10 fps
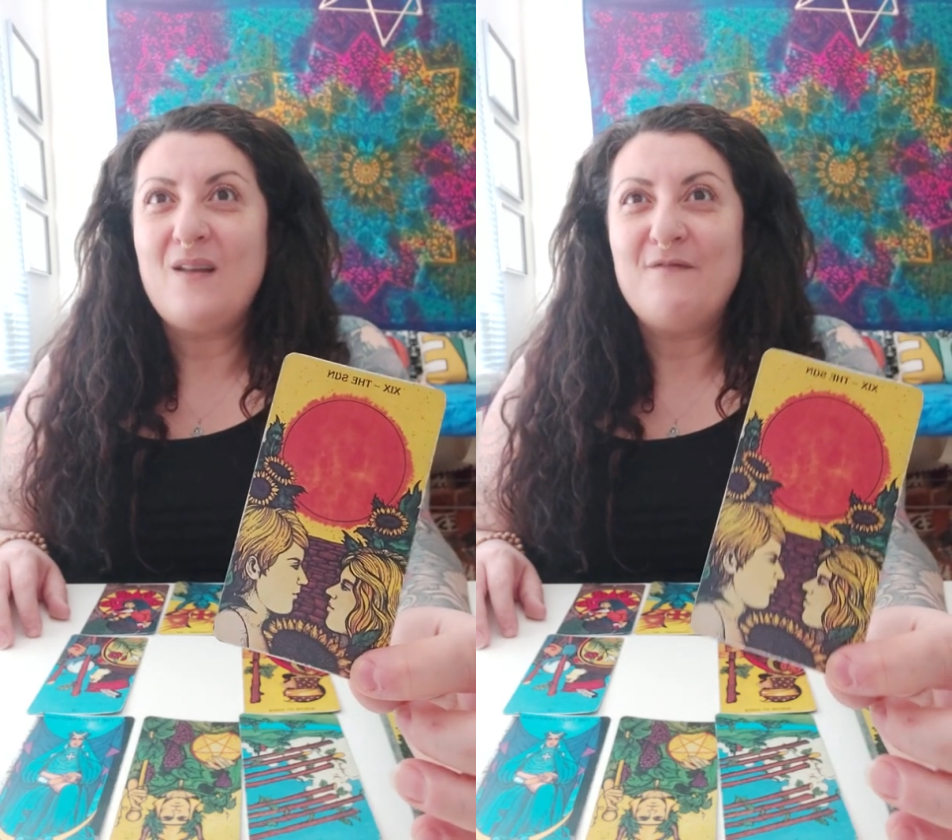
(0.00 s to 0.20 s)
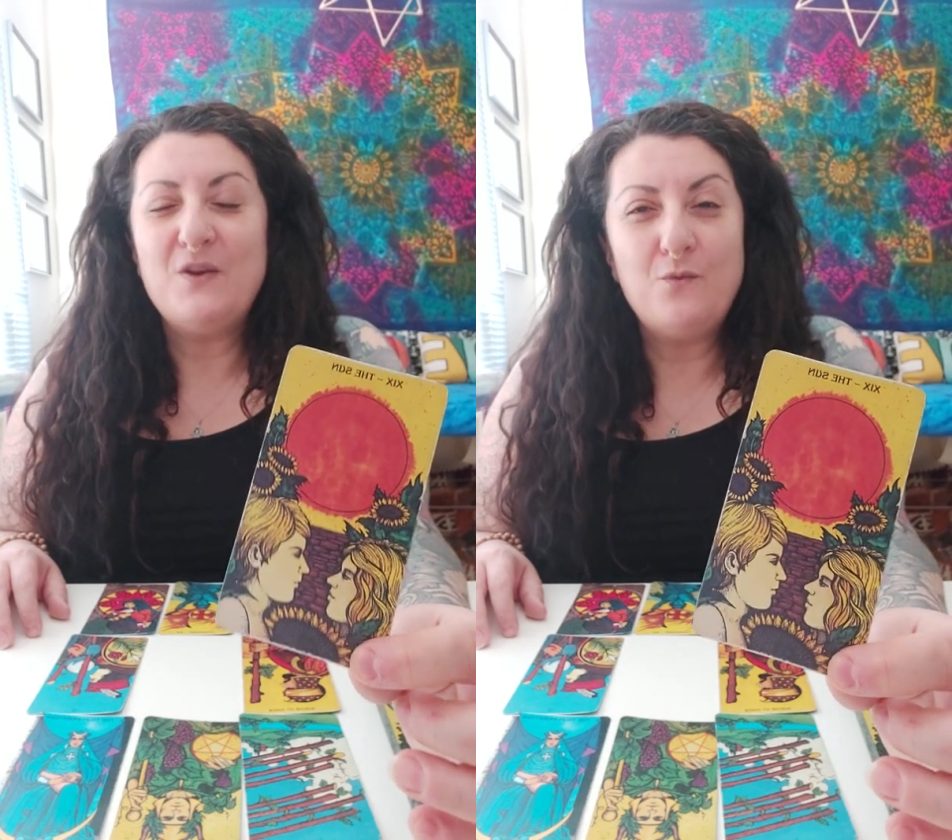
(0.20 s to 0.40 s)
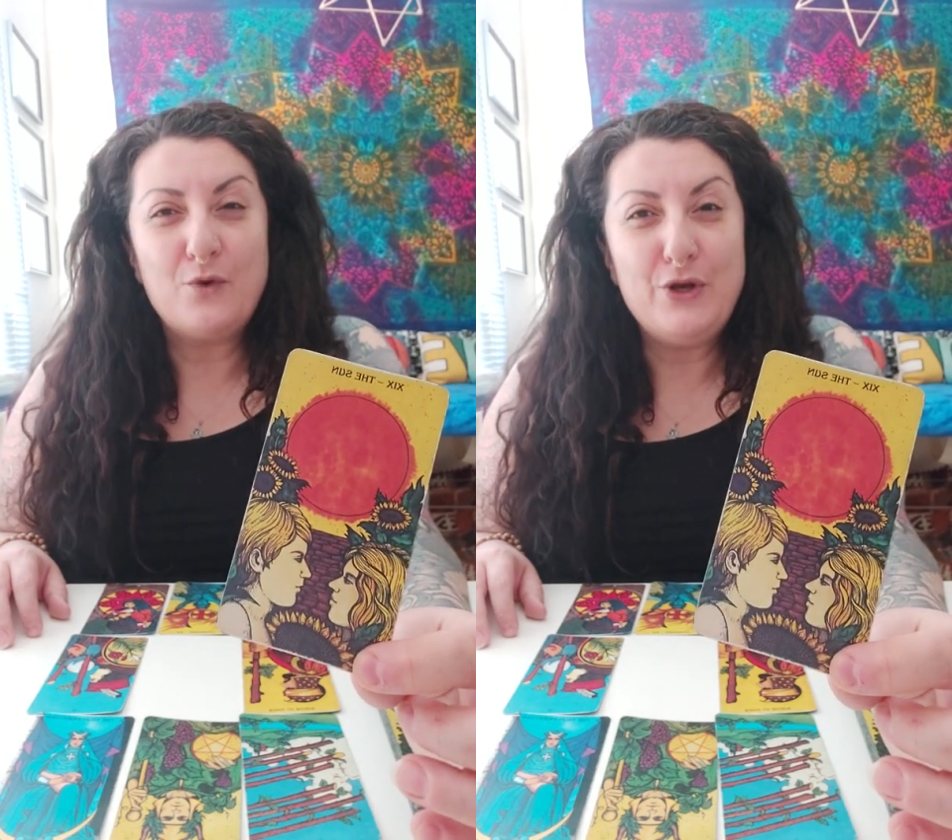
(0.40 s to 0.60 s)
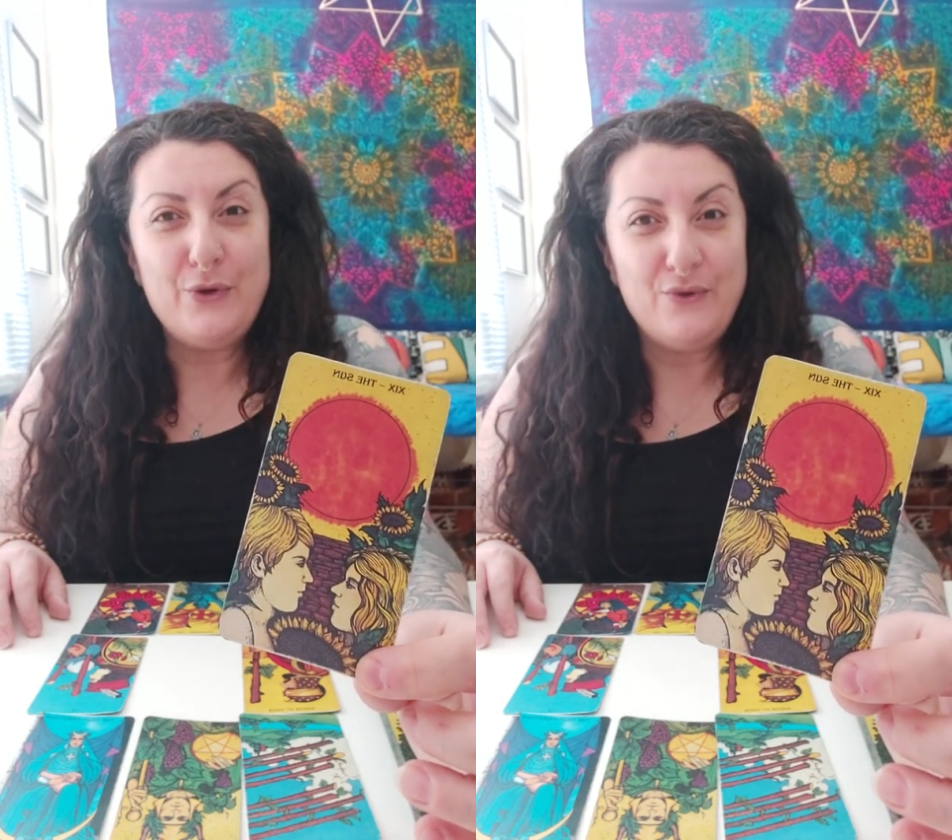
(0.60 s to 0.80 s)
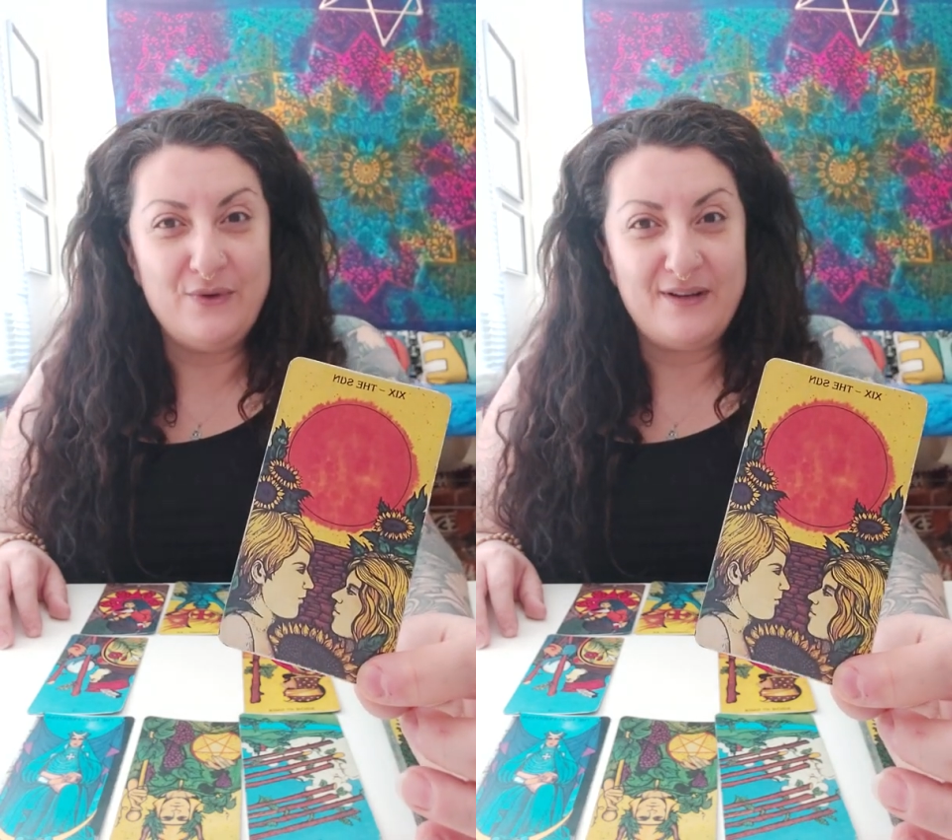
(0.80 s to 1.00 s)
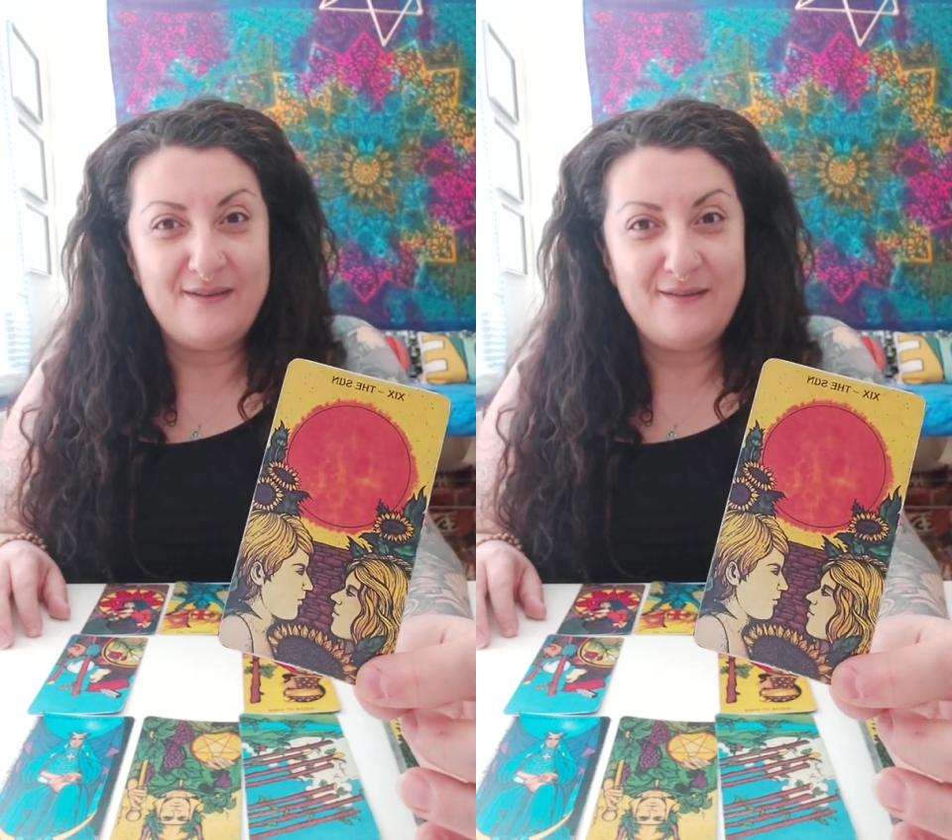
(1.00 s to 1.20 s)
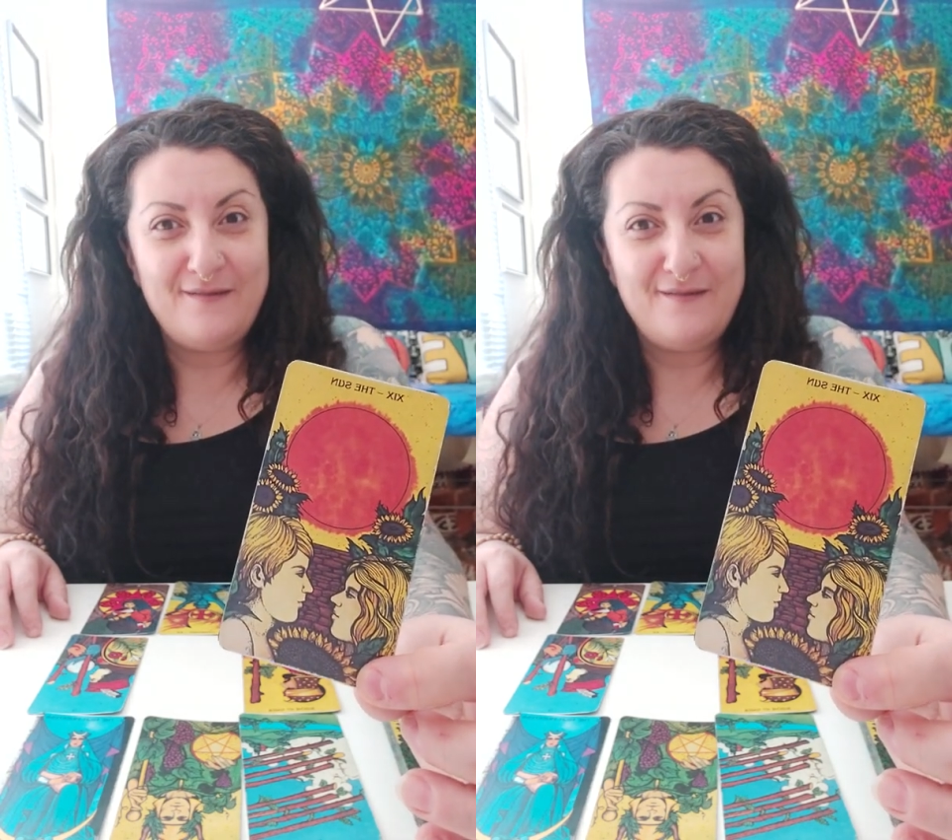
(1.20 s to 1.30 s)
renewed.